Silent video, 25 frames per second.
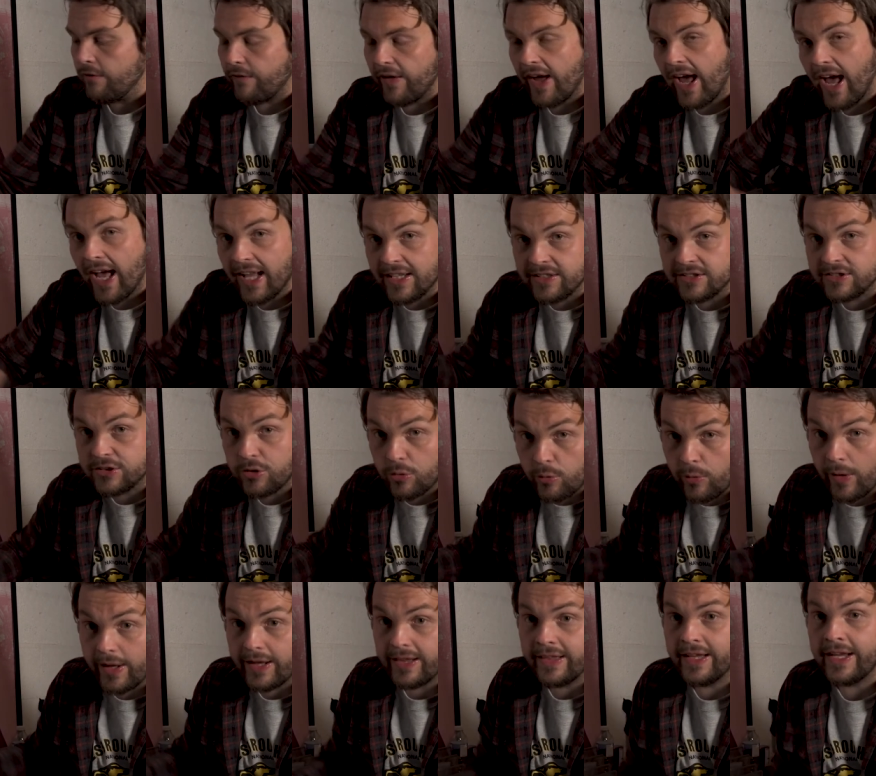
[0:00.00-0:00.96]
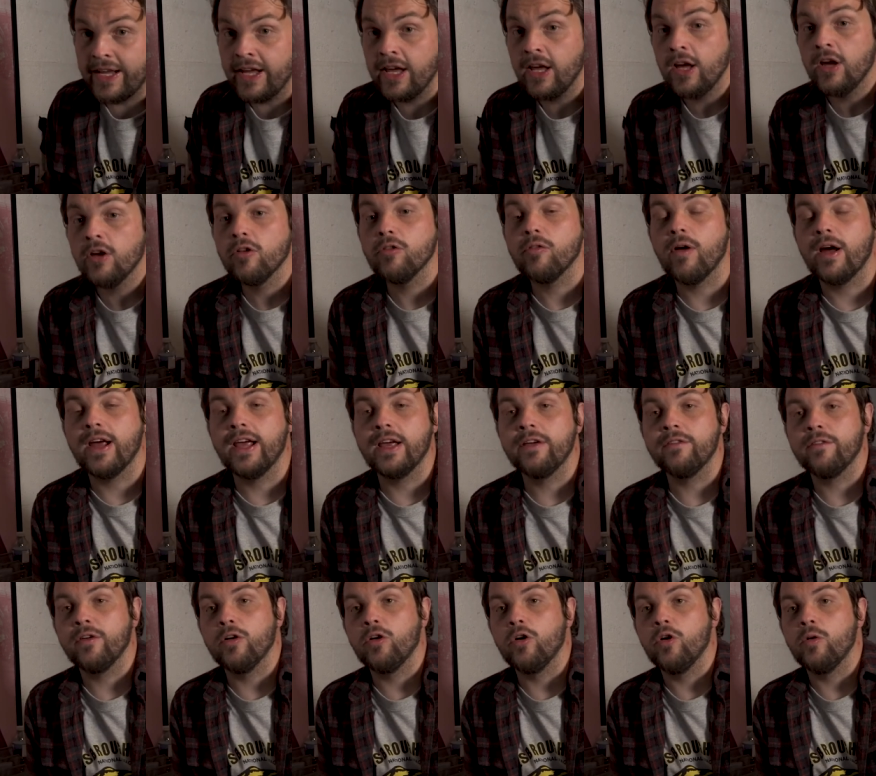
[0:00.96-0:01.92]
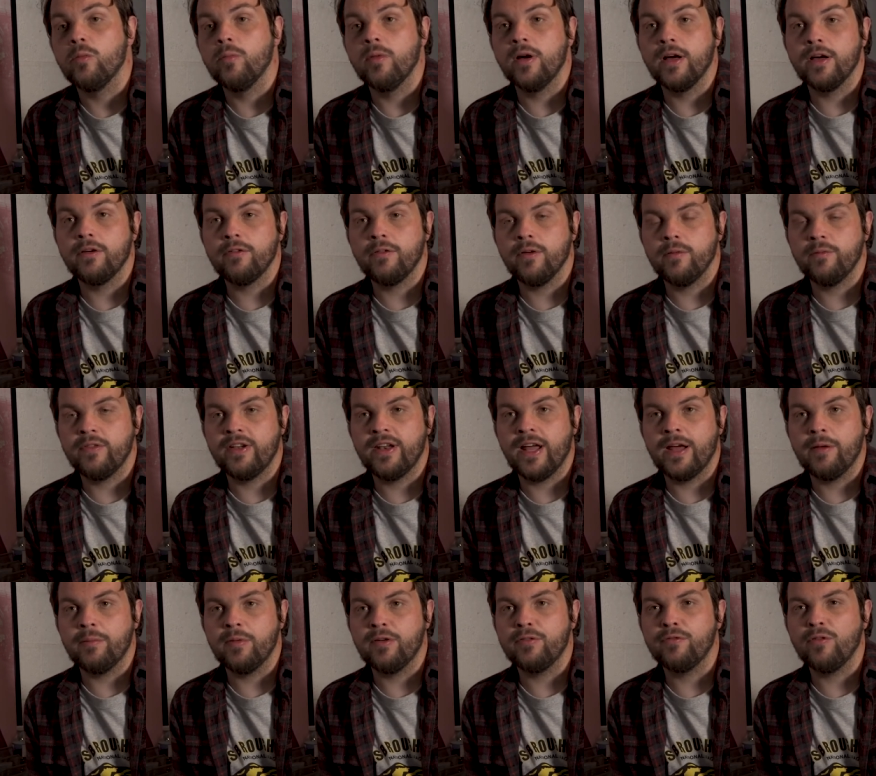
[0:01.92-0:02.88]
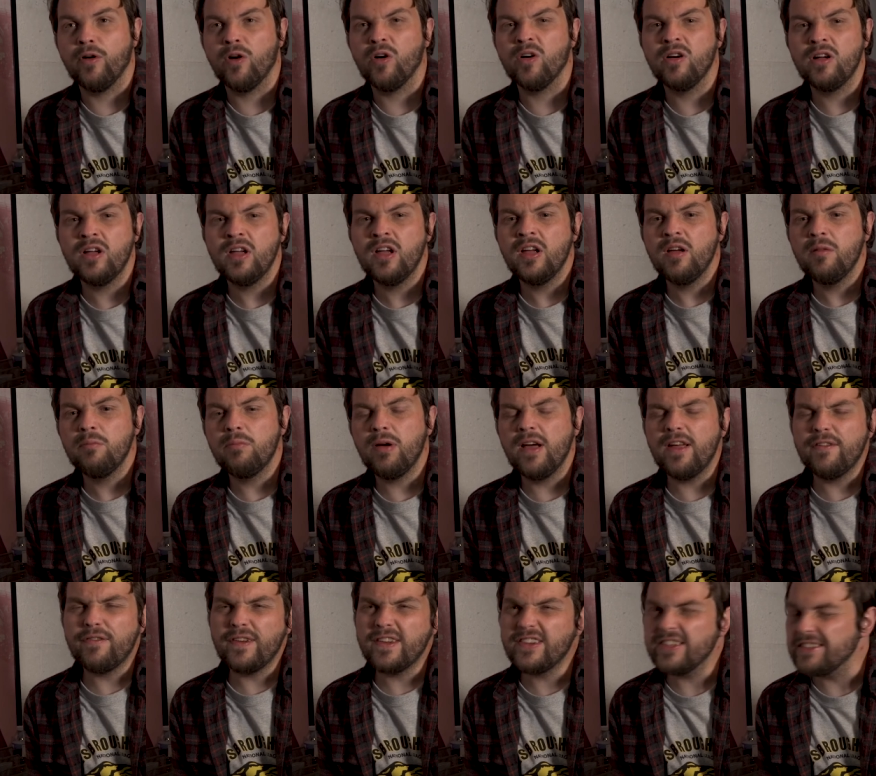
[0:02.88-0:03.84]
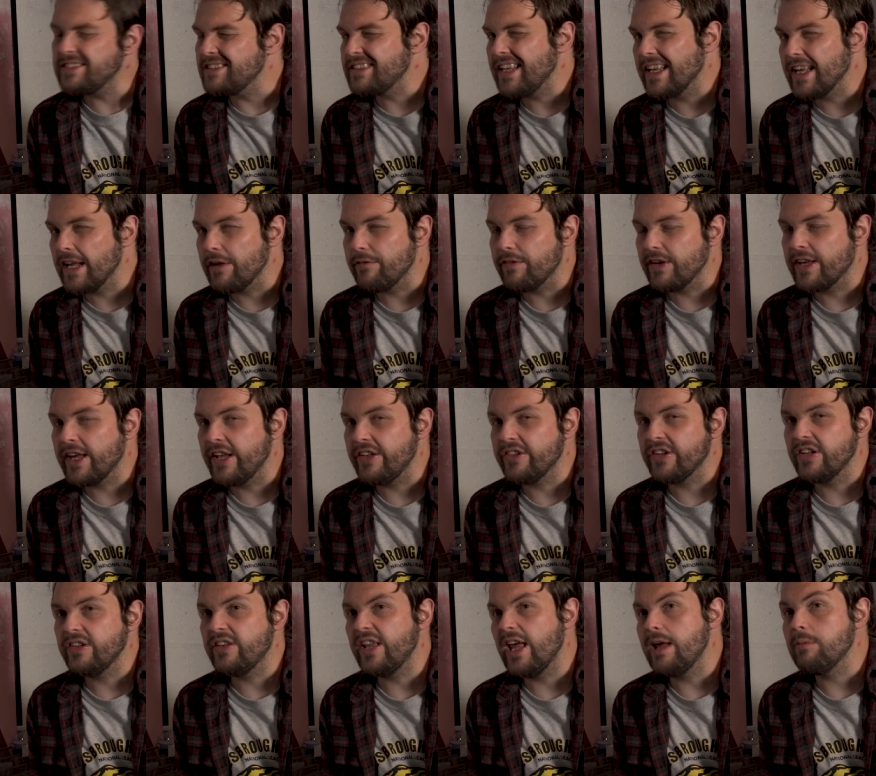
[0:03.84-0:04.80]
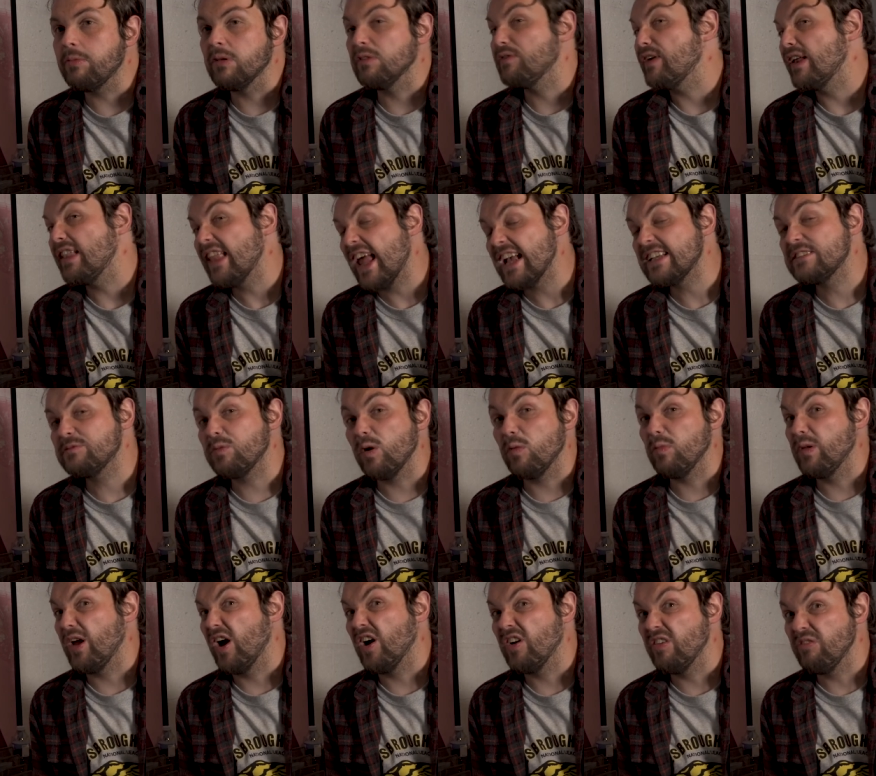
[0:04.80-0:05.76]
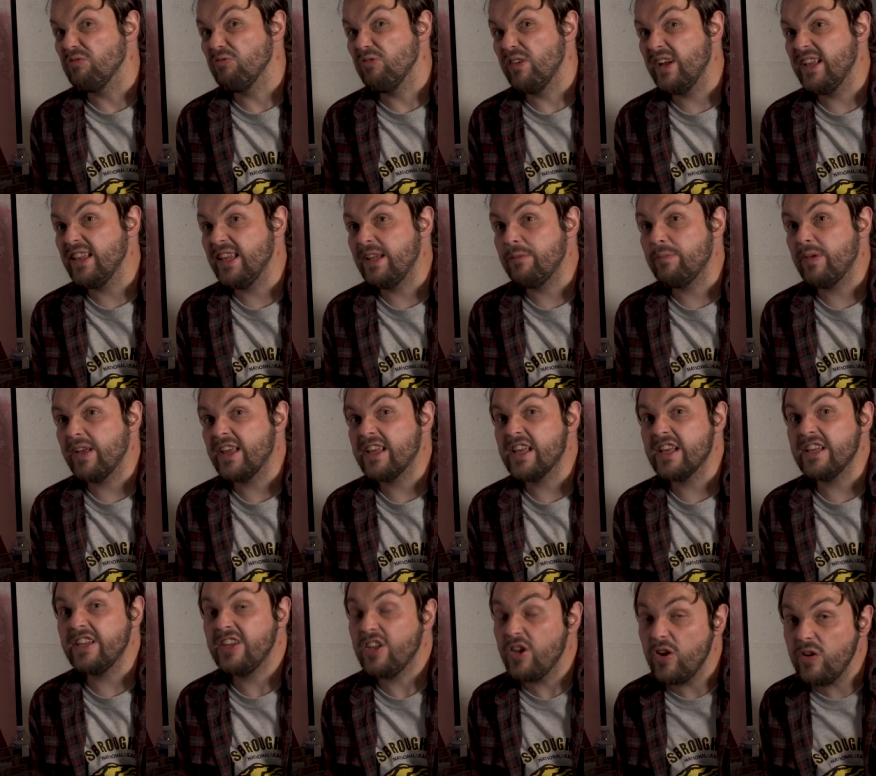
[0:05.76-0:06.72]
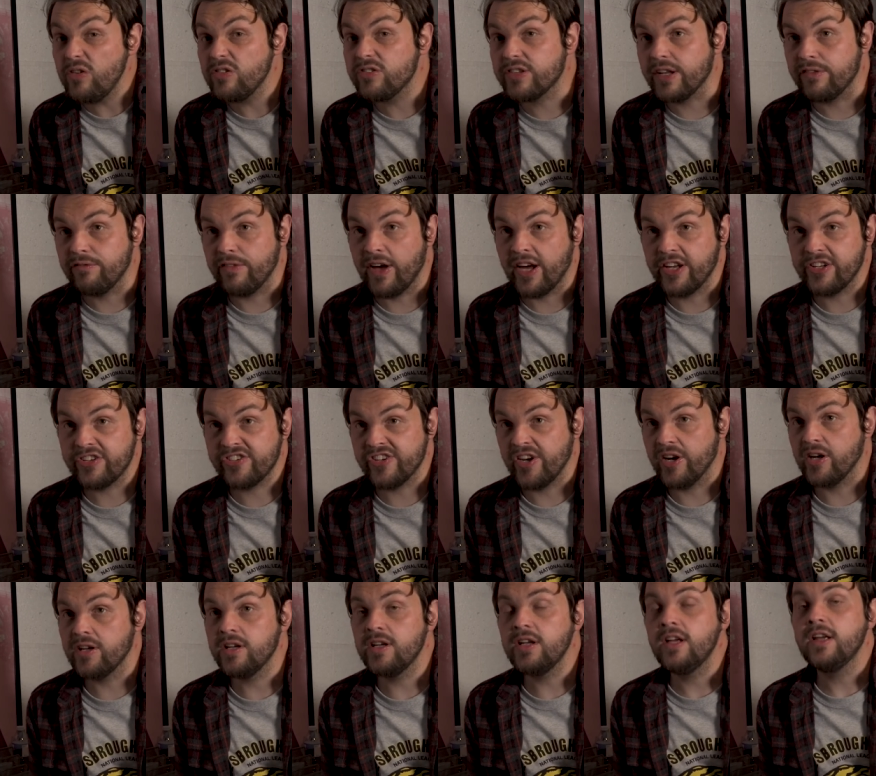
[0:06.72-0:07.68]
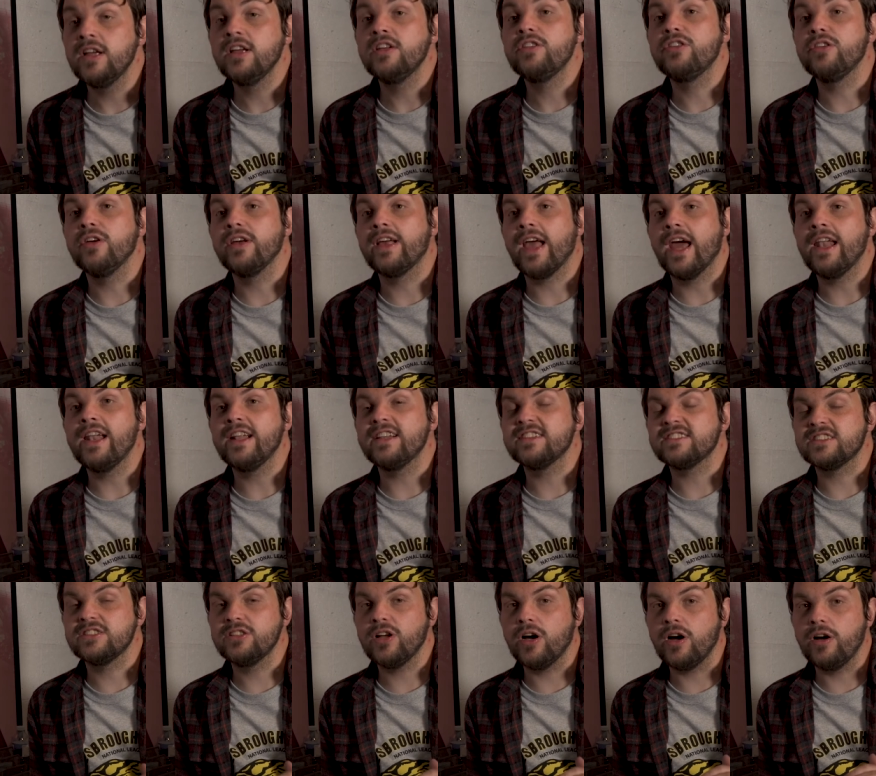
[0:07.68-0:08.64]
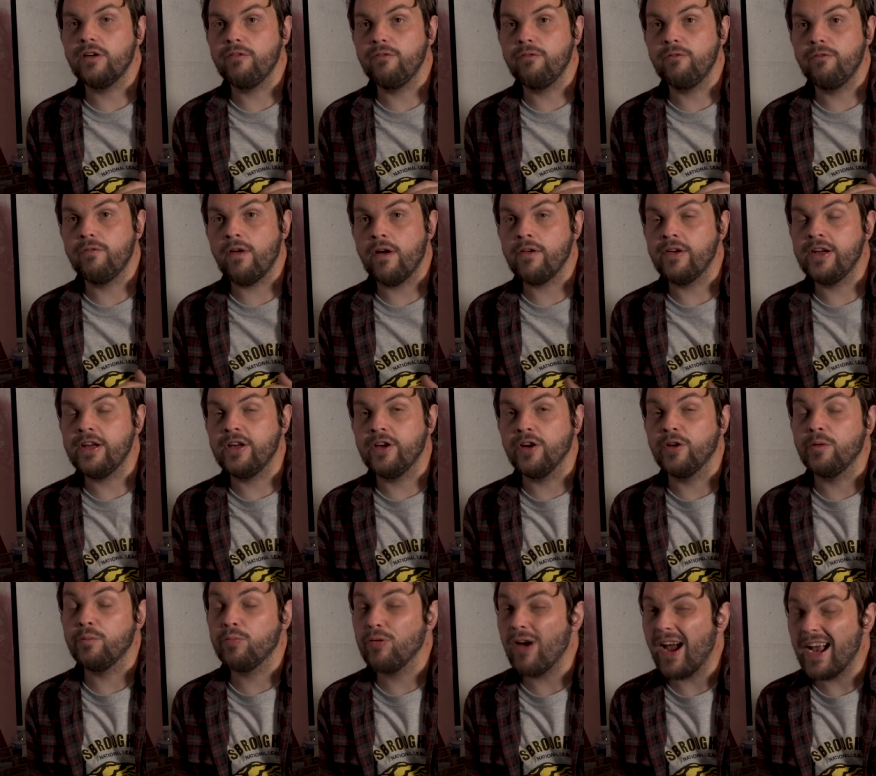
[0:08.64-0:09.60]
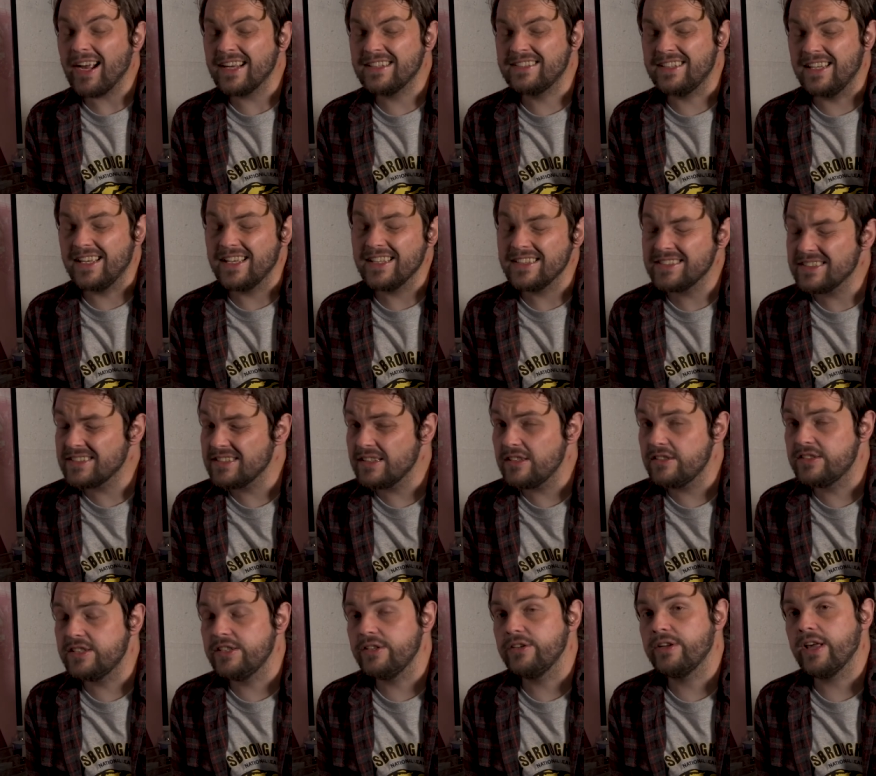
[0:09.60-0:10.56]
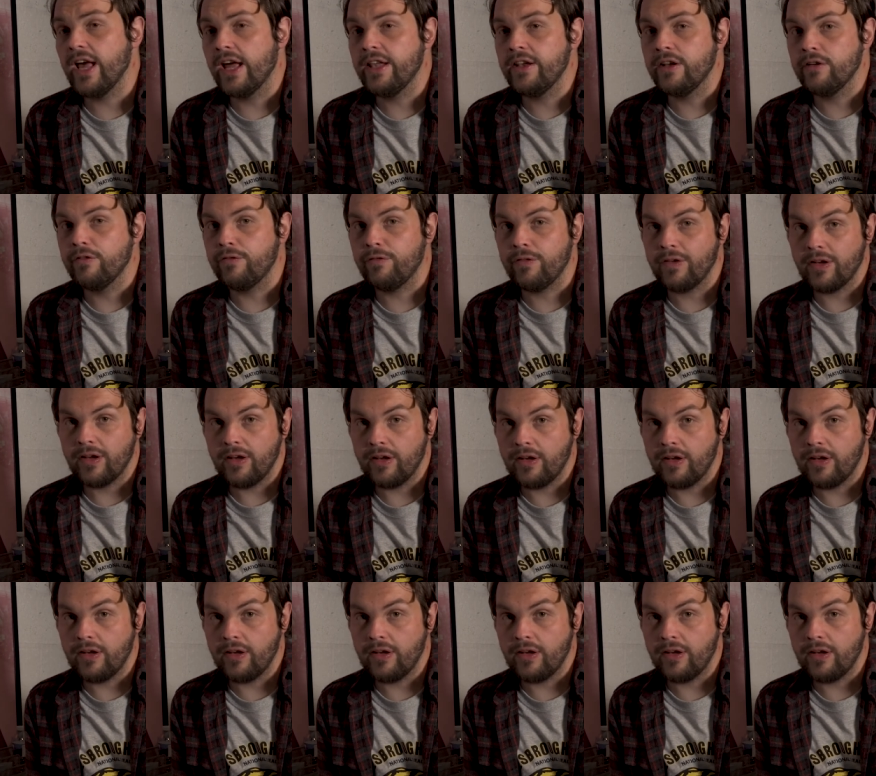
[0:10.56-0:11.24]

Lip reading: their hands quickly writing the homework from the night before. But if they're just sitting at the kitchen table, their legs probably aren't really being used in that shot. So again, it's not very good practice to kind of